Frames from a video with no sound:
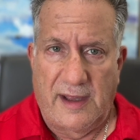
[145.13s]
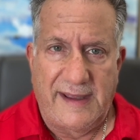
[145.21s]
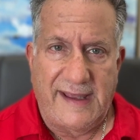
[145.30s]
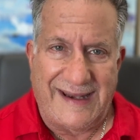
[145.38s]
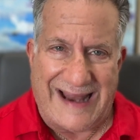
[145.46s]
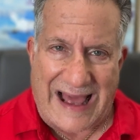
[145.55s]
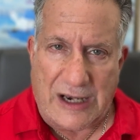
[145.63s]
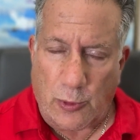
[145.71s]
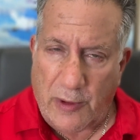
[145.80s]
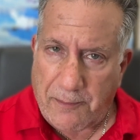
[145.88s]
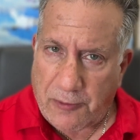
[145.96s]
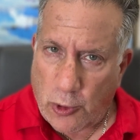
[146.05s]

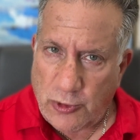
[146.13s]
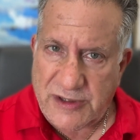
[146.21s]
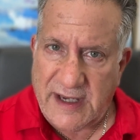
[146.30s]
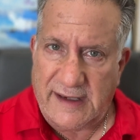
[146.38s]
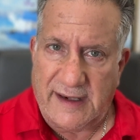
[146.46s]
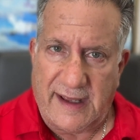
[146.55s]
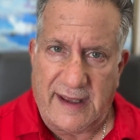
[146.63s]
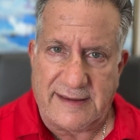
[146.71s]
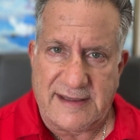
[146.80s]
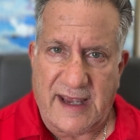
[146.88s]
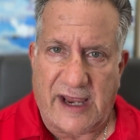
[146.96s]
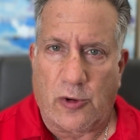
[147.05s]
Inadequate protein
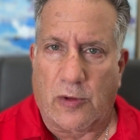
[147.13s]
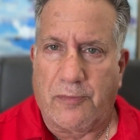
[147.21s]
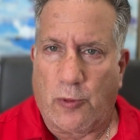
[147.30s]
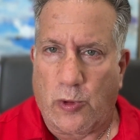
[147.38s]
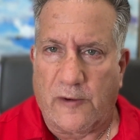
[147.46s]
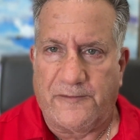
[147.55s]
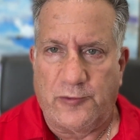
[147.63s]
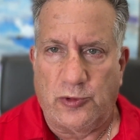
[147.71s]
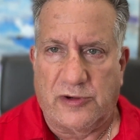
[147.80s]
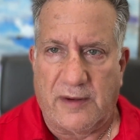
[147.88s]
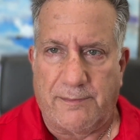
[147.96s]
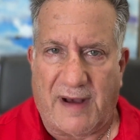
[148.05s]
intake or poor food
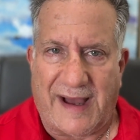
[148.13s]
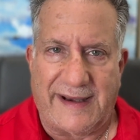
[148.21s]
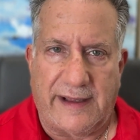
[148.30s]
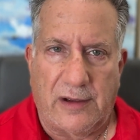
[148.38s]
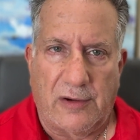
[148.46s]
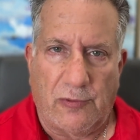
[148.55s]
combining